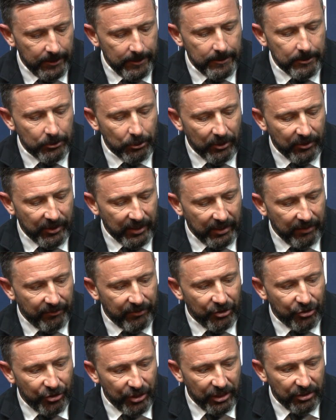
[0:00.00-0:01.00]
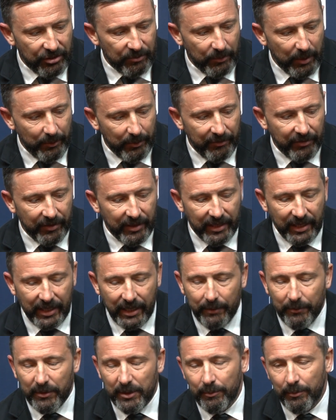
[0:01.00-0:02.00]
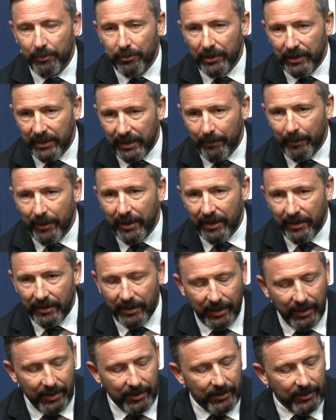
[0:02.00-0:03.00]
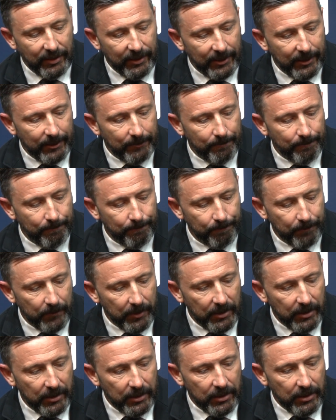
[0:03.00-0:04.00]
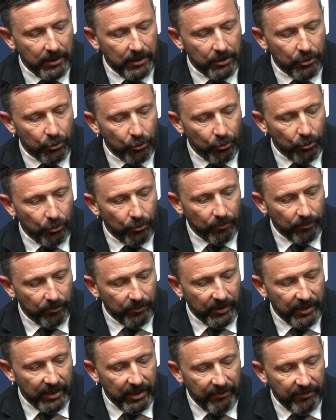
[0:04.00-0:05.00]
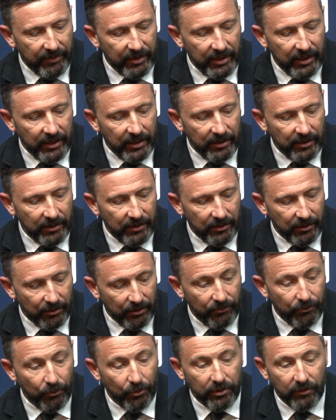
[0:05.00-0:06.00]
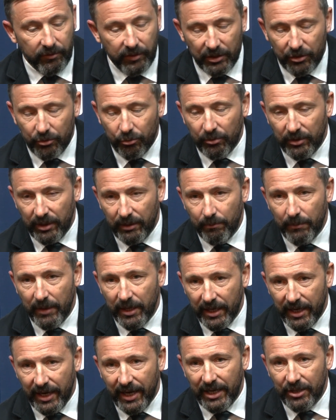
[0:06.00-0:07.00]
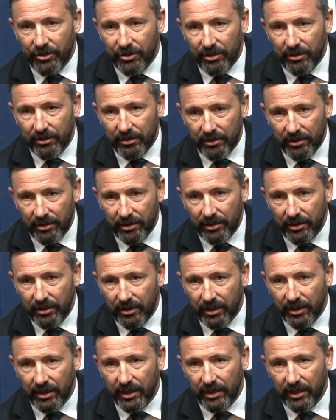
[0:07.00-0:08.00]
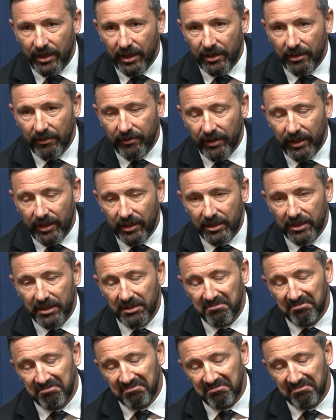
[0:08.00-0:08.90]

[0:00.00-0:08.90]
So I think the frustration maybe for the game has played a part in that. Um, so the referee or the fourth official deemed my reaction a red card offence